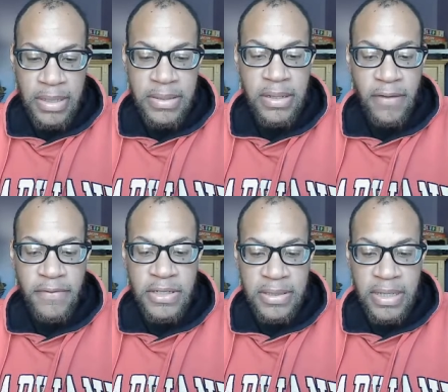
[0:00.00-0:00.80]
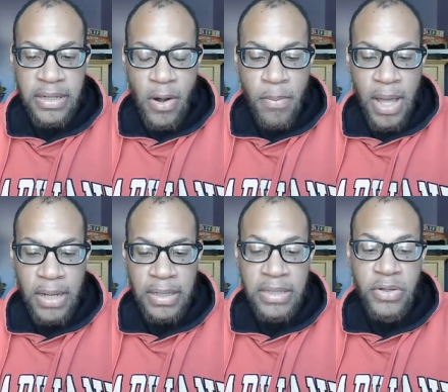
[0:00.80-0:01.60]
is enough to send our
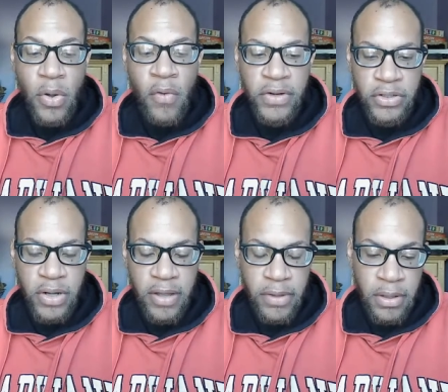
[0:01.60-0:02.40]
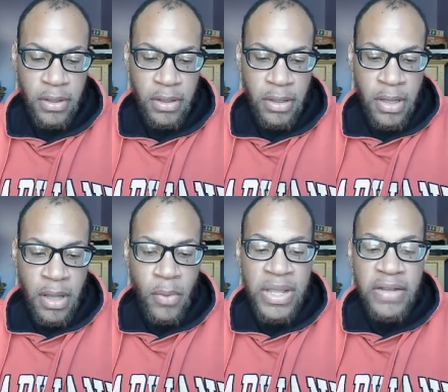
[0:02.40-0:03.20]
body into overdrive.
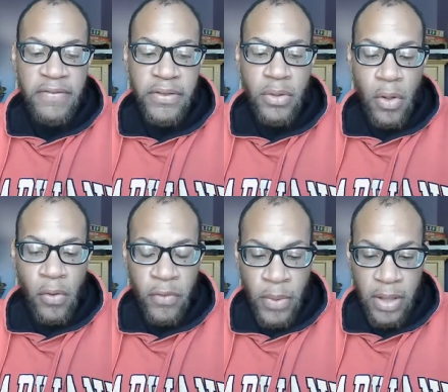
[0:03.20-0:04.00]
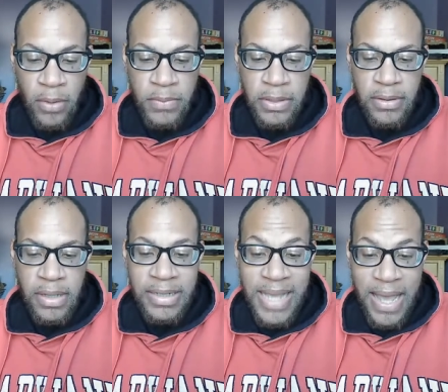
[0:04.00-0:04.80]
We can feel overwhelmed,
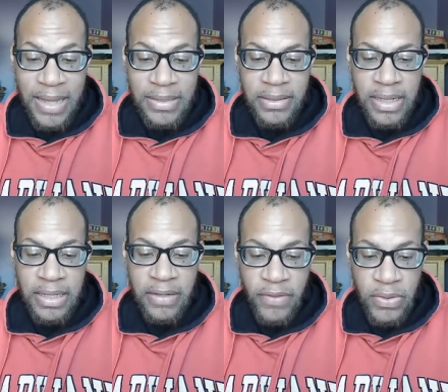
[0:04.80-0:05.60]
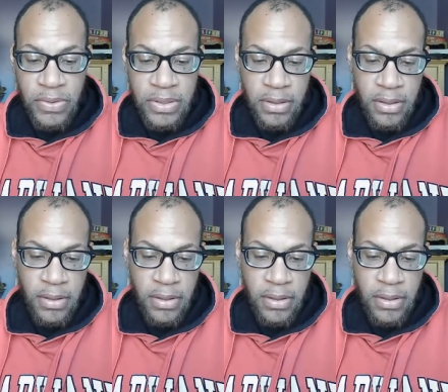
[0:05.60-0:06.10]
attacked, and confused.